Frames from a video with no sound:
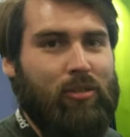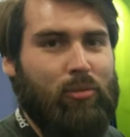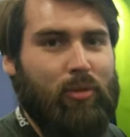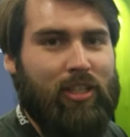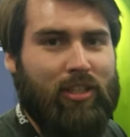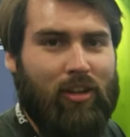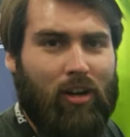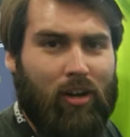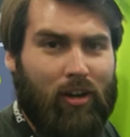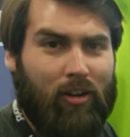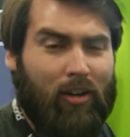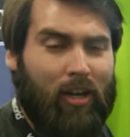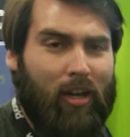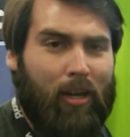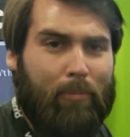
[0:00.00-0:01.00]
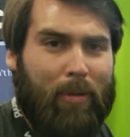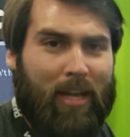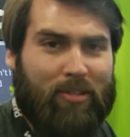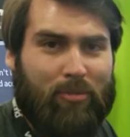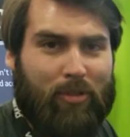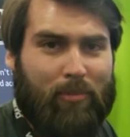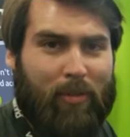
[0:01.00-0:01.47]
We are
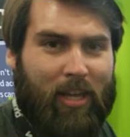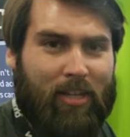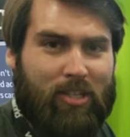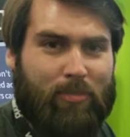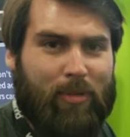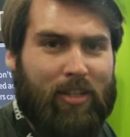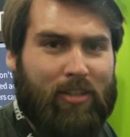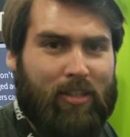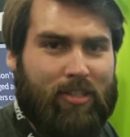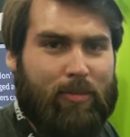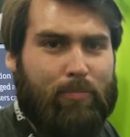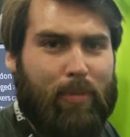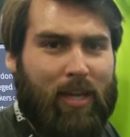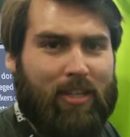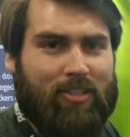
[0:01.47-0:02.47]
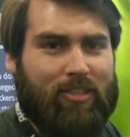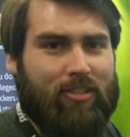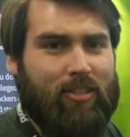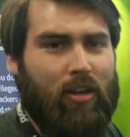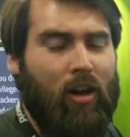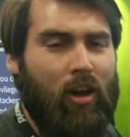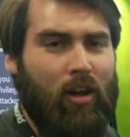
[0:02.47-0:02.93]
password management that's based
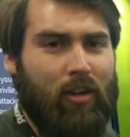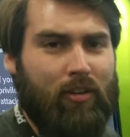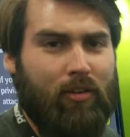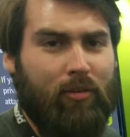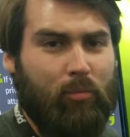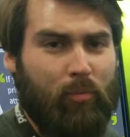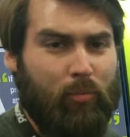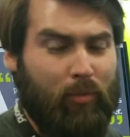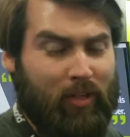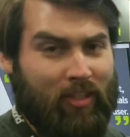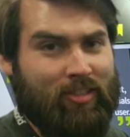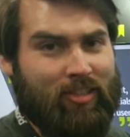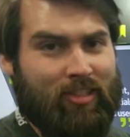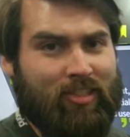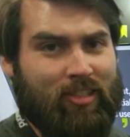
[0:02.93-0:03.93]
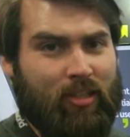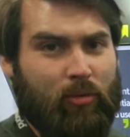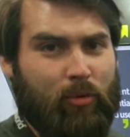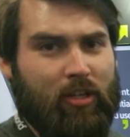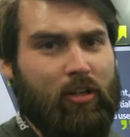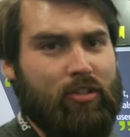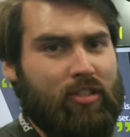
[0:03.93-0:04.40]
on existing
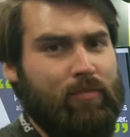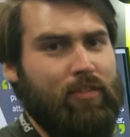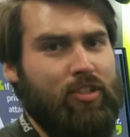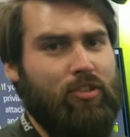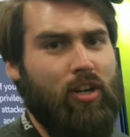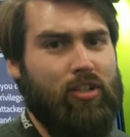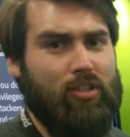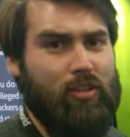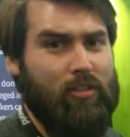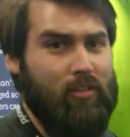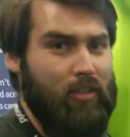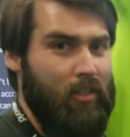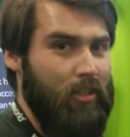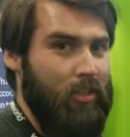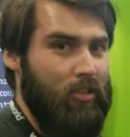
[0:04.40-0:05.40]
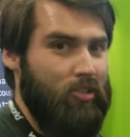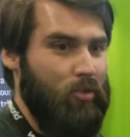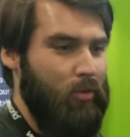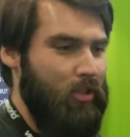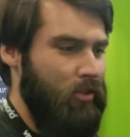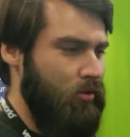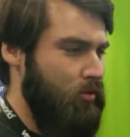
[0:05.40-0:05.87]
Windows infrastructure. So
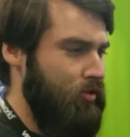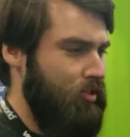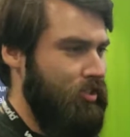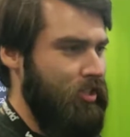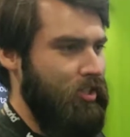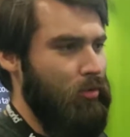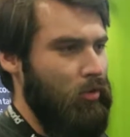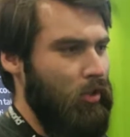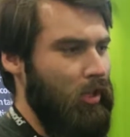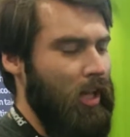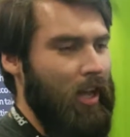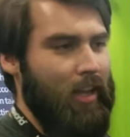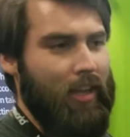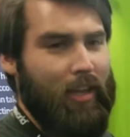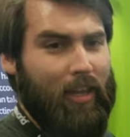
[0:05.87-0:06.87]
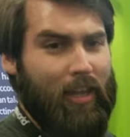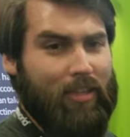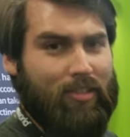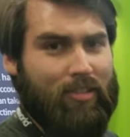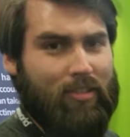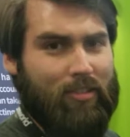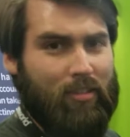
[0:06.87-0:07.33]
we use SQL IIS,
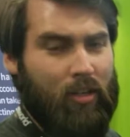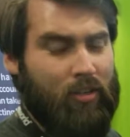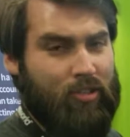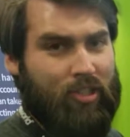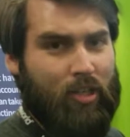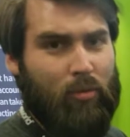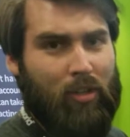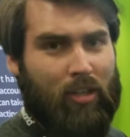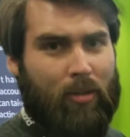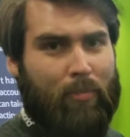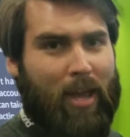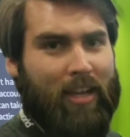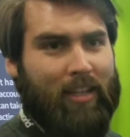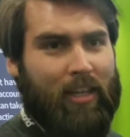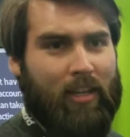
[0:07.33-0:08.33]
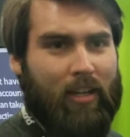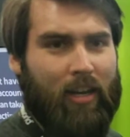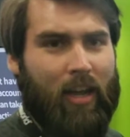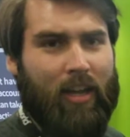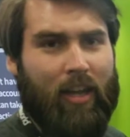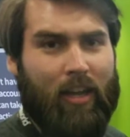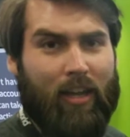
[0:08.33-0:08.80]
or SQL on the back end and
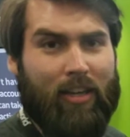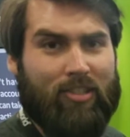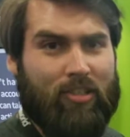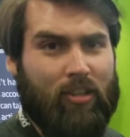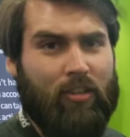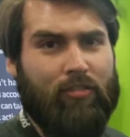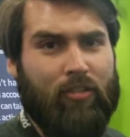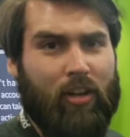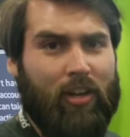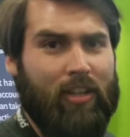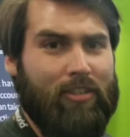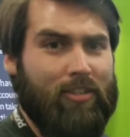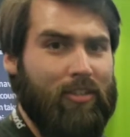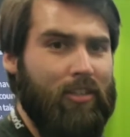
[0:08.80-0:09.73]
IIS on the front end.